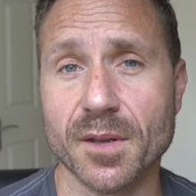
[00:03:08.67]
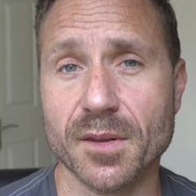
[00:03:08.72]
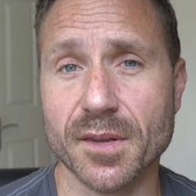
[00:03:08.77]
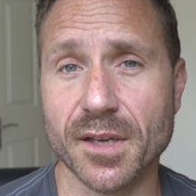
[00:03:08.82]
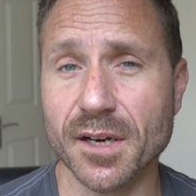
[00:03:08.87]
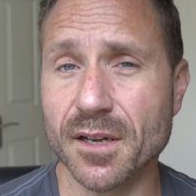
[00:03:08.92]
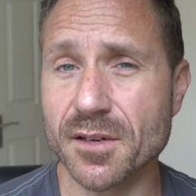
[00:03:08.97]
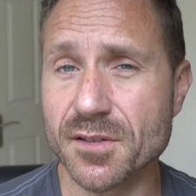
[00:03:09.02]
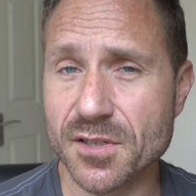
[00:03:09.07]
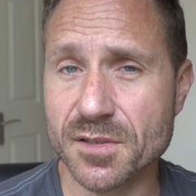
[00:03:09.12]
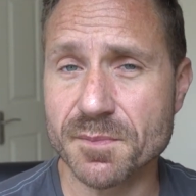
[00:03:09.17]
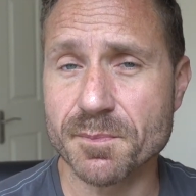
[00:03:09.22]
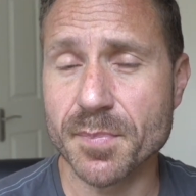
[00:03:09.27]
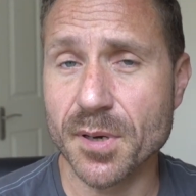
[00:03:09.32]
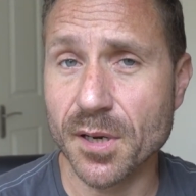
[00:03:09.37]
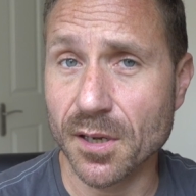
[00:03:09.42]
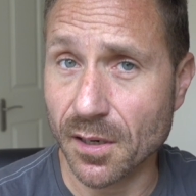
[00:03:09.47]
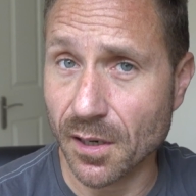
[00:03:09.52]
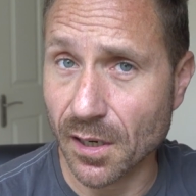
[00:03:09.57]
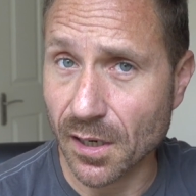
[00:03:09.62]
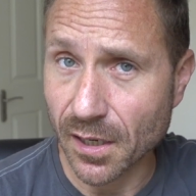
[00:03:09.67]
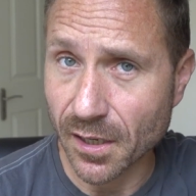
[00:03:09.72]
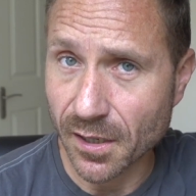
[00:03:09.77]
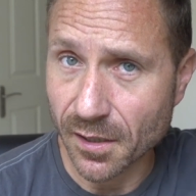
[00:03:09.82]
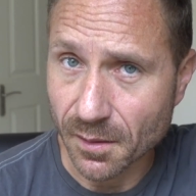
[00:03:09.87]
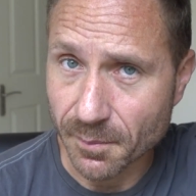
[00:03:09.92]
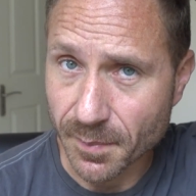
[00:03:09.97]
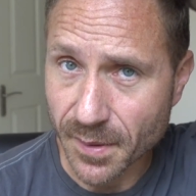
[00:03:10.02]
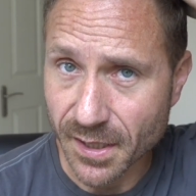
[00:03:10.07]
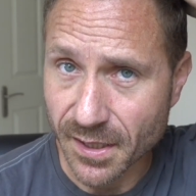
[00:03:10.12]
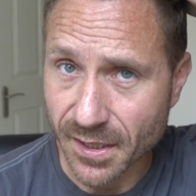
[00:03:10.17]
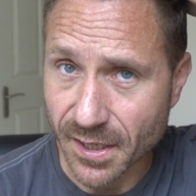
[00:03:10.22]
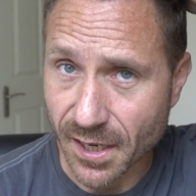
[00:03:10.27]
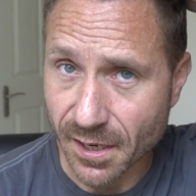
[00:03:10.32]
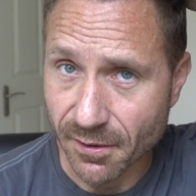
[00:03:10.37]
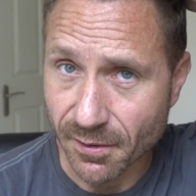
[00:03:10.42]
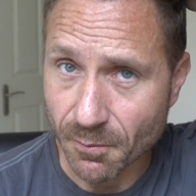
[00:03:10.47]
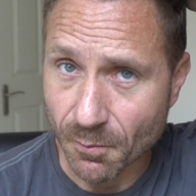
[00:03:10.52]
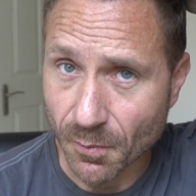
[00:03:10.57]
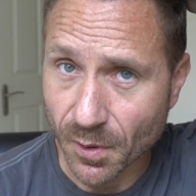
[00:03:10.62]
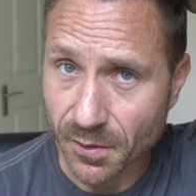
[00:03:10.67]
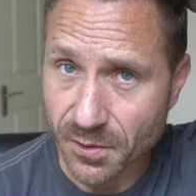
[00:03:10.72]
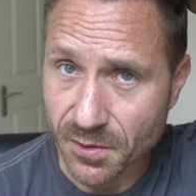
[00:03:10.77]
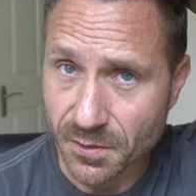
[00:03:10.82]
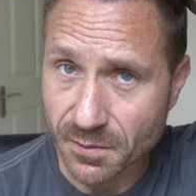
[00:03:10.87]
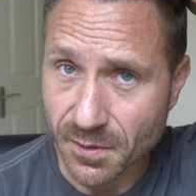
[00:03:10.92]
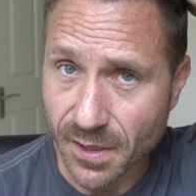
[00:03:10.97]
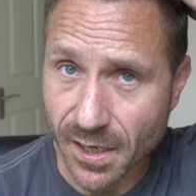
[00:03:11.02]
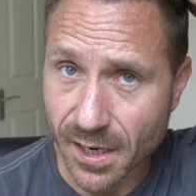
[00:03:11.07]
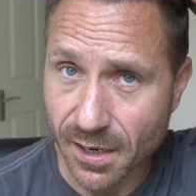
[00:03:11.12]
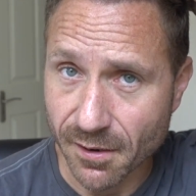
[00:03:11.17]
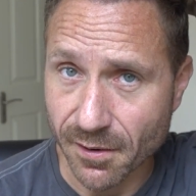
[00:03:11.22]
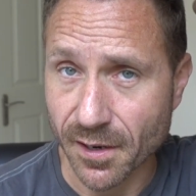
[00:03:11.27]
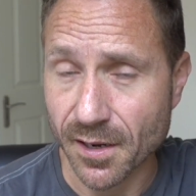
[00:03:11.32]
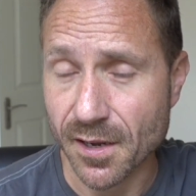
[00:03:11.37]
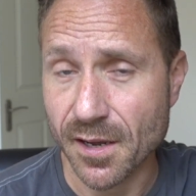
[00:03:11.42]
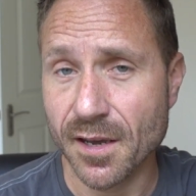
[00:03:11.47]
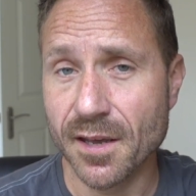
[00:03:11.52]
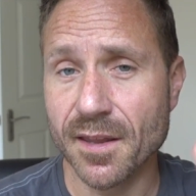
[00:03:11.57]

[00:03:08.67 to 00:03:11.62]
They don't just put a load of beard hair in one area.